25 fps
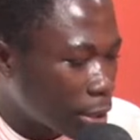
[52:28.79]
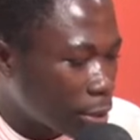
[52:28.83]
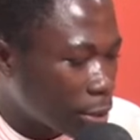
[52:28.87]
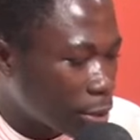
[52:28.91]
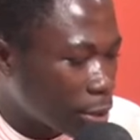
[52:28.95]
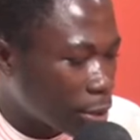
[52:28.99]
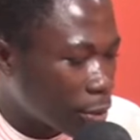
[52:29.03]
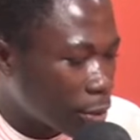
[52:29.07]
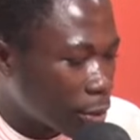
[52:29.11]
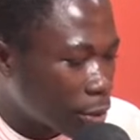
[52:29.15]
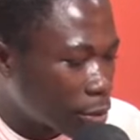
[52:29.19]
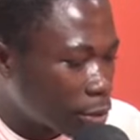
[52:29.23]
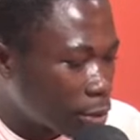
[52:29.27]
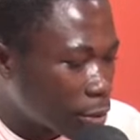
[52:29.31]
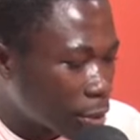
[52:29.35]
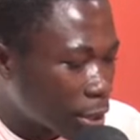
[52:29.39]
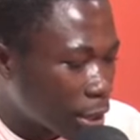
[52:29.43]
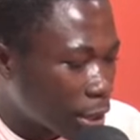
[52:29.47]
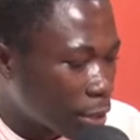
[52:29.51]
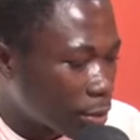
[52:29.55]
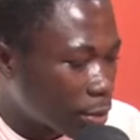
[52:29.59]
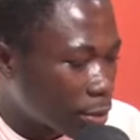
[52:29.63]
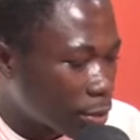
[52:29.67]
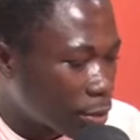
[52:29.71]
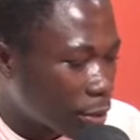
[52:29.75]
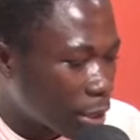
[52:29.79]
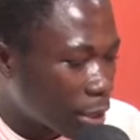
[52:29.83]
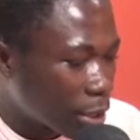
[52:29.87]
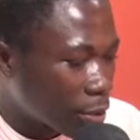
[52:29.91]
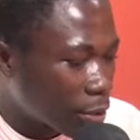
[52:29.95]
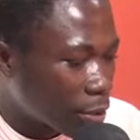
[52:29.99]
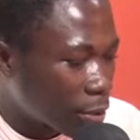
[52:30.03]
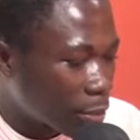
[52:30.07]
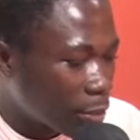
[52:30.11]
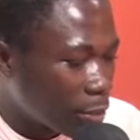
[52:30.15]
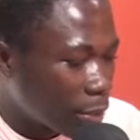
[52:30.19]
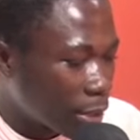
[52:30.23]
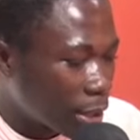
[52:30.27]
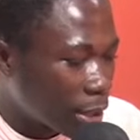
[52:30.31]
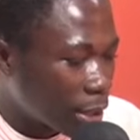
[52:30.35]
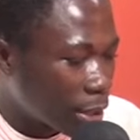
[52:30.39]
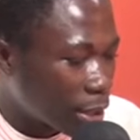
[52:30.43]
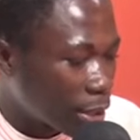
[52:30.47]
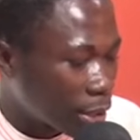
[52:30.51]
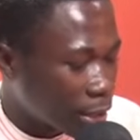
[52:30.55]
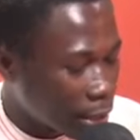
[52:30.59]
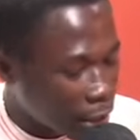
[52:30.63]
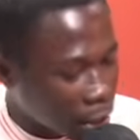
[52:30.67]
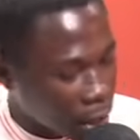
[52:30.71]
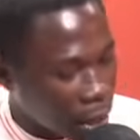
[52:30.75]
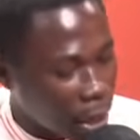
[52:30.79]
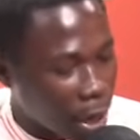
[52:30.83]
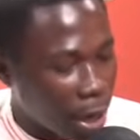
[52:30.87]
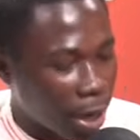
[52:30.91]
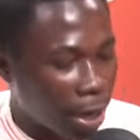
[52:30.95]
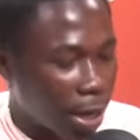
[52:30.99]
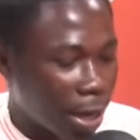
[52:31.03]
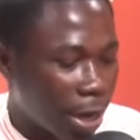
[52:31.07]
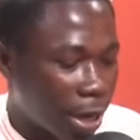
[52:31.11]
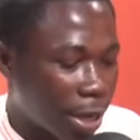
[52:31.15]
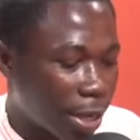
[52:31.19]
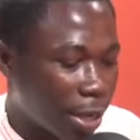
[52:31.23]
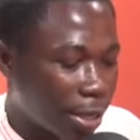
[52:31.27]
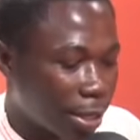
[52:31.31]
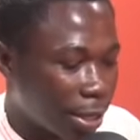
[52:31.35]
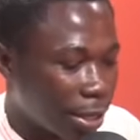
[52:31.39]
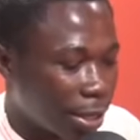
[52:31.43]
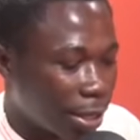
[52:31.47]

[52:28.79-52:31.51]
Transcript: Do you want to come into the company? All right.